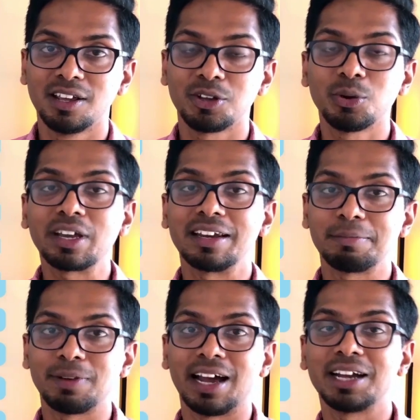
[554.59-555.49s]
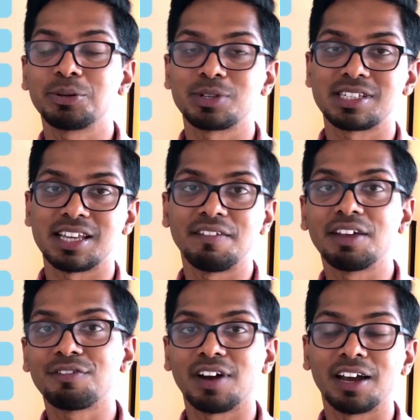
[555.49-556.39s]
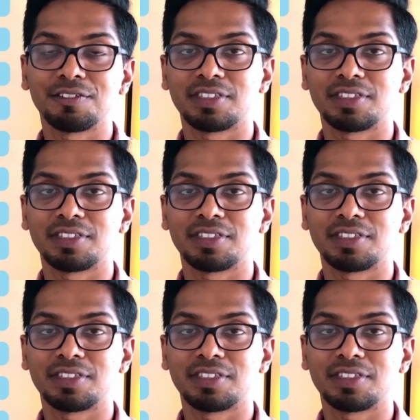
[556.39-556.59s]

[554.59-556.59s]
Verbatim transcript: You can apply to a seventy-five